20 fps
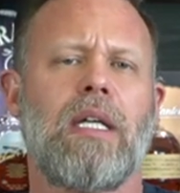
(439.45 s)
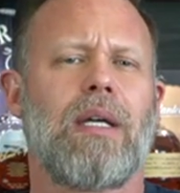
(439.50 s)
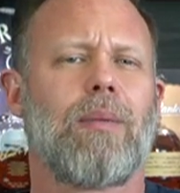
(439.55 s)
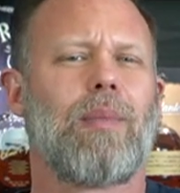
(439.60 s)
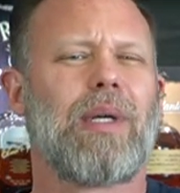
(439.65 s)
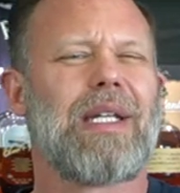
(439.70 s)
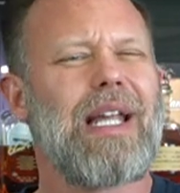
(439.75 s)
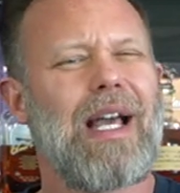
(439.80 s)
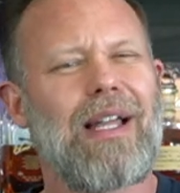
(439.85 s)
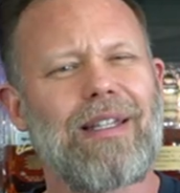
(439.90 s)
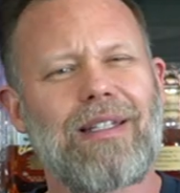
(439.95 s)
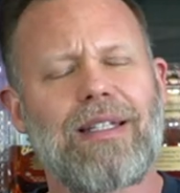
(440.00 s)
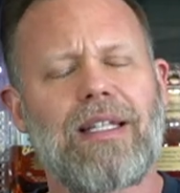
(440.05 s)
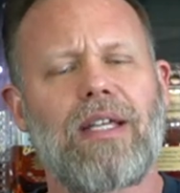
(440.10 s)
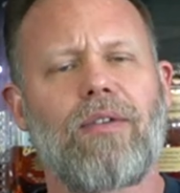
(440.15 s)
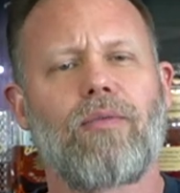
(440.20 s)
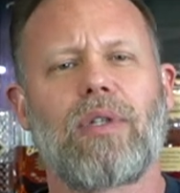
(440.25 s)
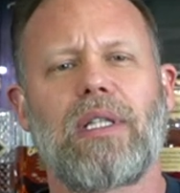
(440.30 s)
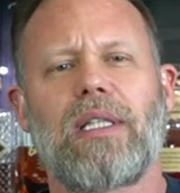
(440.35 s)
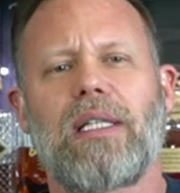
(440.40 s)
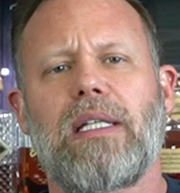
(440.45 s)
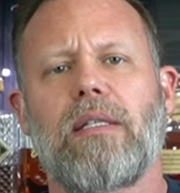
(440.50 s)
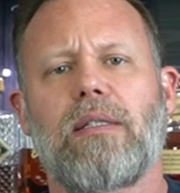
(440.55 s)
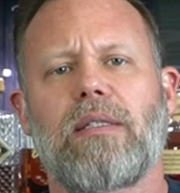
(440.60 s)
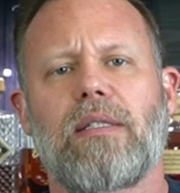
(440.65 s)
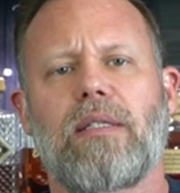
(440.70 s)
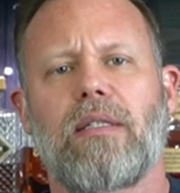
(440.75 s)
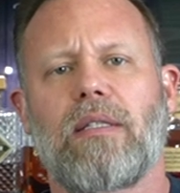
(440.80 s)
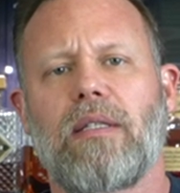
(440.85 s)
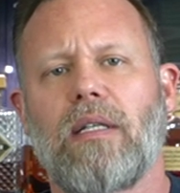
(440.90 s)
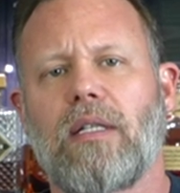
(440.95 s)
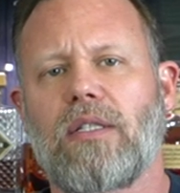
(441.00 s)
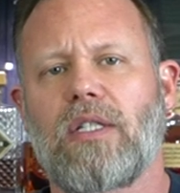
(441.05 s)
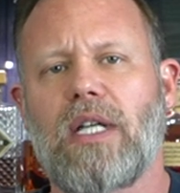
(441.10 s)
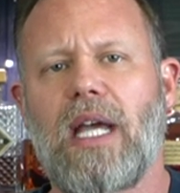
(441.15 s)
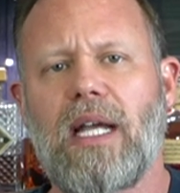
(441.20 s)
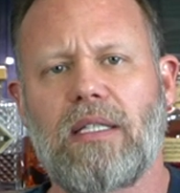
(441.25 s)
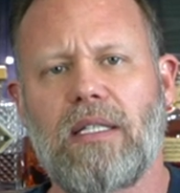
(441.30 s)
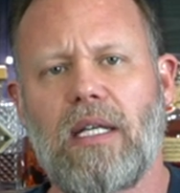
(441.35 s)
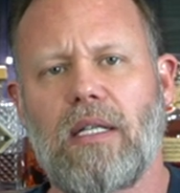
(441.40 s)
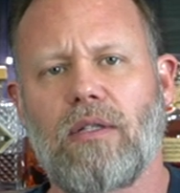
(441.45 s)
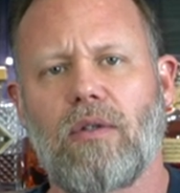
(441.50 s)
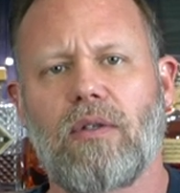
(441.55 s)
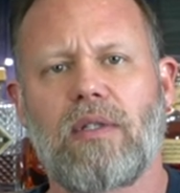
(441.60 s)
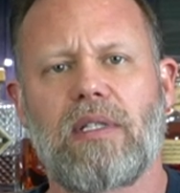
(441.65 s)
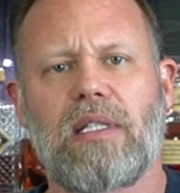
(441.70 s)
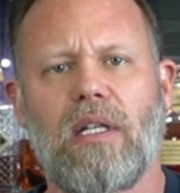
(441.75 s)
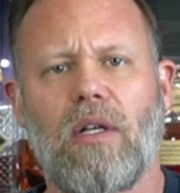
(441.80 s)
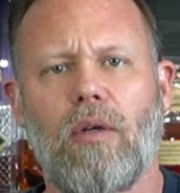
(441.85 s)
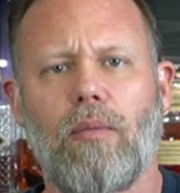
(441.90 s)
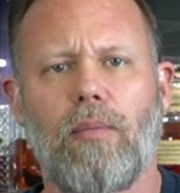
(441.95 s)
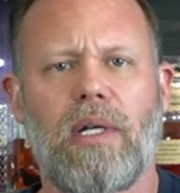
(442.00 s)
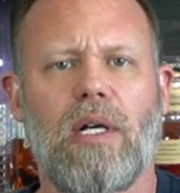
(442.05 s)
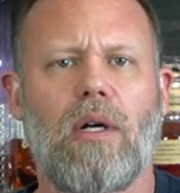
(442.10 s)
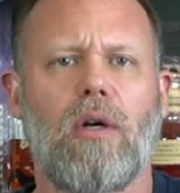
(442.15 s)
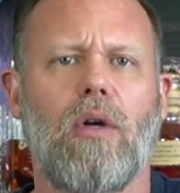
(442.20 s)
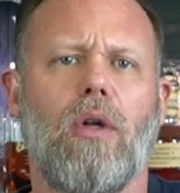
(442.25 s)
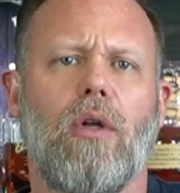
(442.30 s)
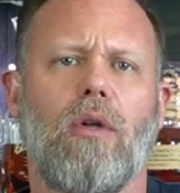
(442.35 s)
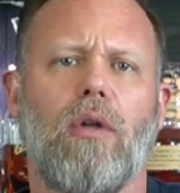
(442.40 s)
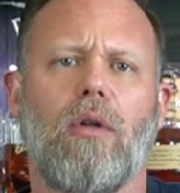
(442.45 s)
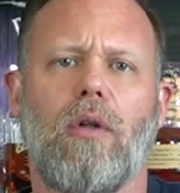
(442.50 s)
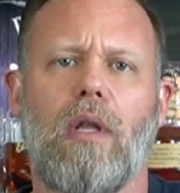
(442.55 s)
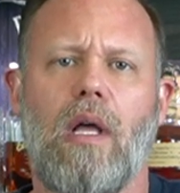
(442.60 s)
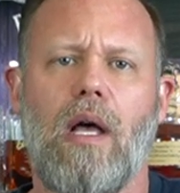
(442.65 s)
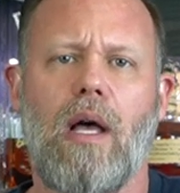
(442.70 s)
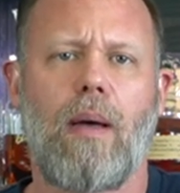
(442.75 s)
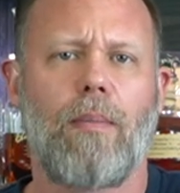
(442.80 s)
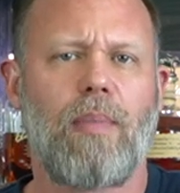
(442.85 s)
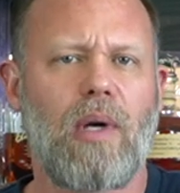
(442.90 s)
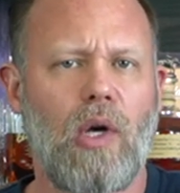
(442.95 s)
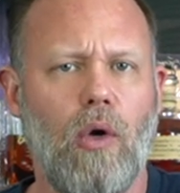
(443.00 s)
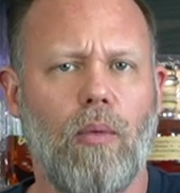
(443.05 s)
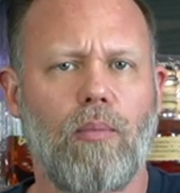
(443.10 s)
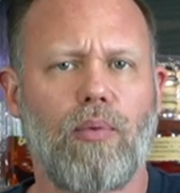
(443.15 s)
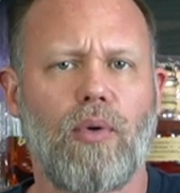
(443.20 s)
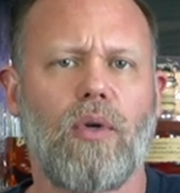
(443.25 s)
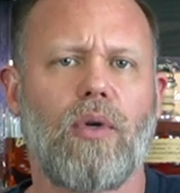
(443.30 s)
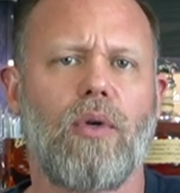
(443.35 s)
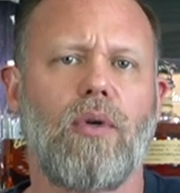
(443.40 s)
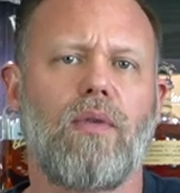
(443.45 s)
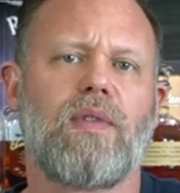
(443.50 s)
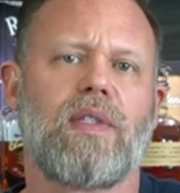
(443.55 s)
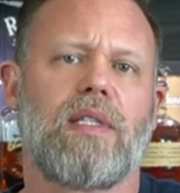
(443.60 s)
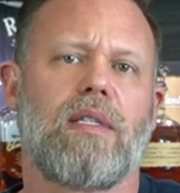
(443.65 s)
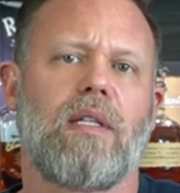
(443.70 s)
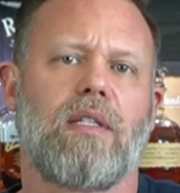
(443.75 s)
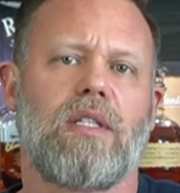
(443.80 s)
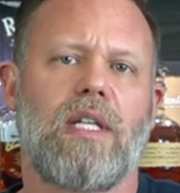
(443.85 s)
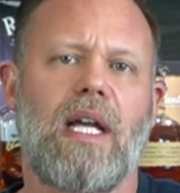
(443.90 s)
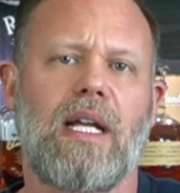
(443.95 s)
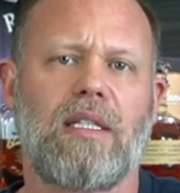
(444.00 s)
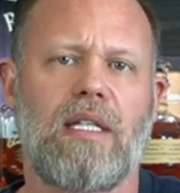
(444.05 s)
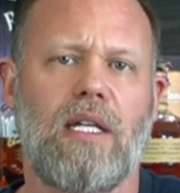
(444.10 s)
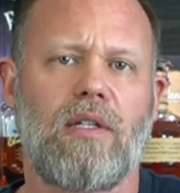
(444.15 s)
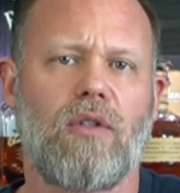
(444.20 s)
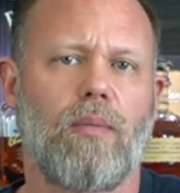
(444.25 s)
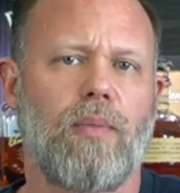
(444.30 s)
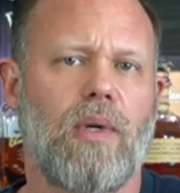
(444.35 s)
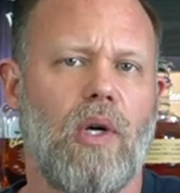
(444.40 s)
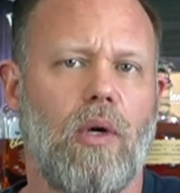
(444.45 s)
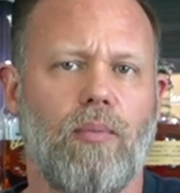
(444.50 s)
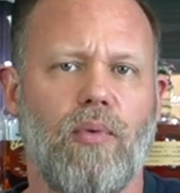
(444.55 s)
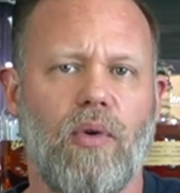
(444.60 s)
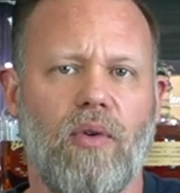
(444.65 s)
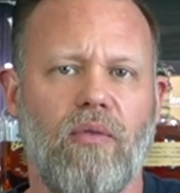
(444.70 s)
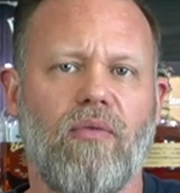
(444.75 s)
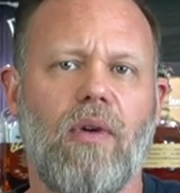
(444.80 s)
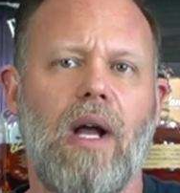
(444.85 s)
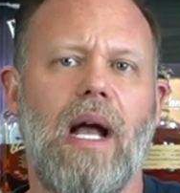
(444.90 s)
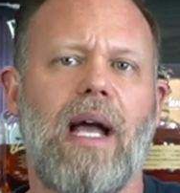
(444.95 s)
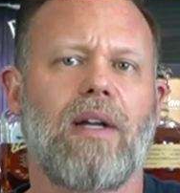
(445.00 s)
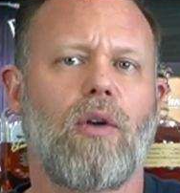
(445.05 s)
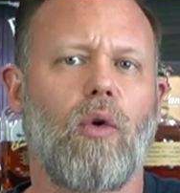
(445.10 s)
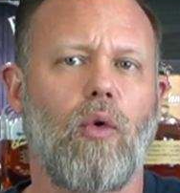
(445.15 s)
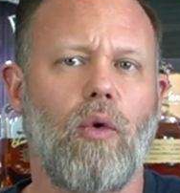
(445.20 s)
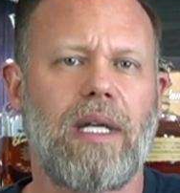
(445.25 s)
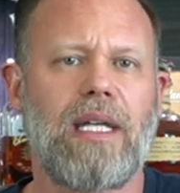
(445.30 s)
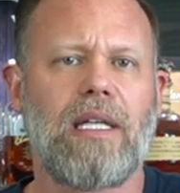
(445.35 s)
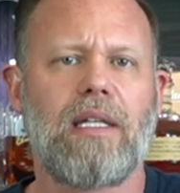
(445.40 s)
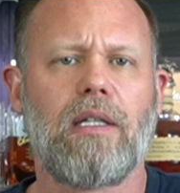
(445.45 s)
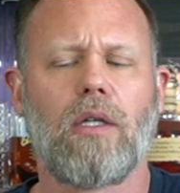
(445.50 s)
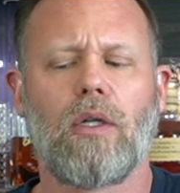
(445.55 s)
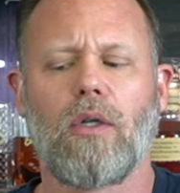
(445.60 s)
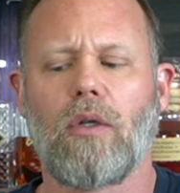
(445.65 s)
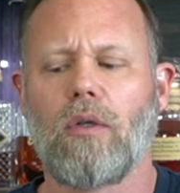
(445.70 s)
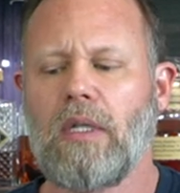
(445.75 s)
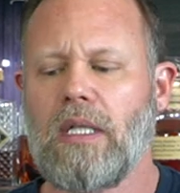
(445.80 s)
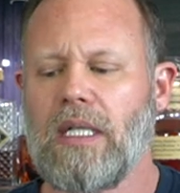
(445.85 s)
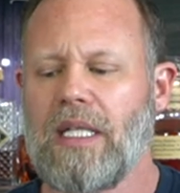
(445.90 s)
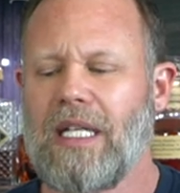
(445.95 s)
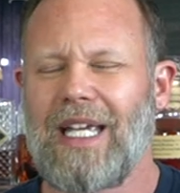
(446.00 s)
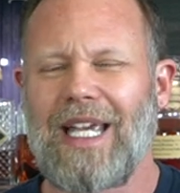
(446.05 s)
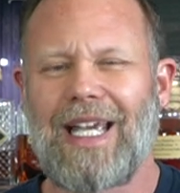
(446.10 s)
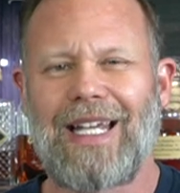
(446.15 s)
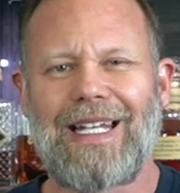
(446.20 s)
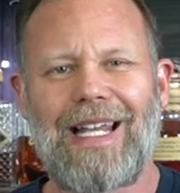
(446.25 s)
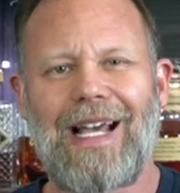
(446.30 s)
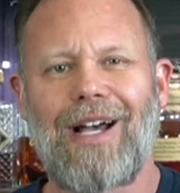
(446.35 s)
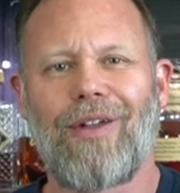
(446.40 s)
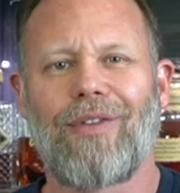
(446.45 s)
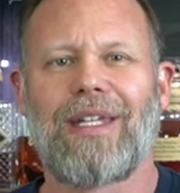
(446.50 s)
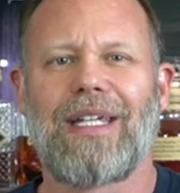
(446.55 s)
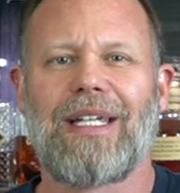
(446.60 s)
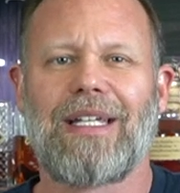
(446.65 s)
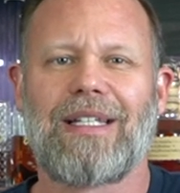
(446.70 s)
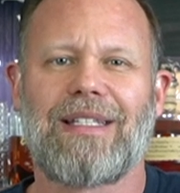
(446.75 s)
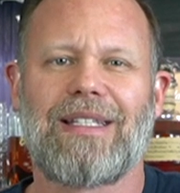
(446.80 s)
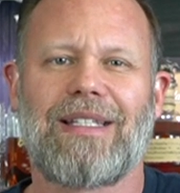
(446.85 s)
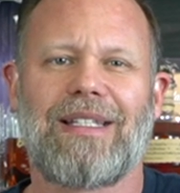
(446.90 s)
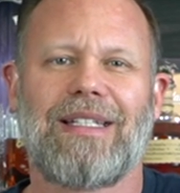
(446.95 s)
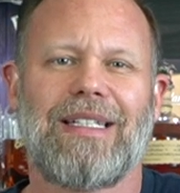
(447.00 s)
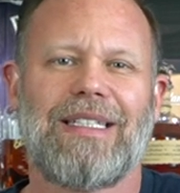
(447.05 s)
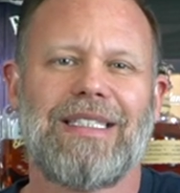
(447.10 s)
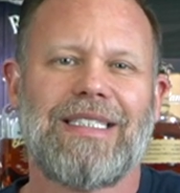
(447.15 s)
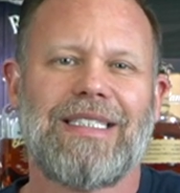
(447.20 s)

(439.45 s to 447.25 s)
But now that they've released the Jack Daniels Single Barrel uh, Barrel Proofs, the Jack Daniel Barrel Proof Rye, Coy Hill, and now this,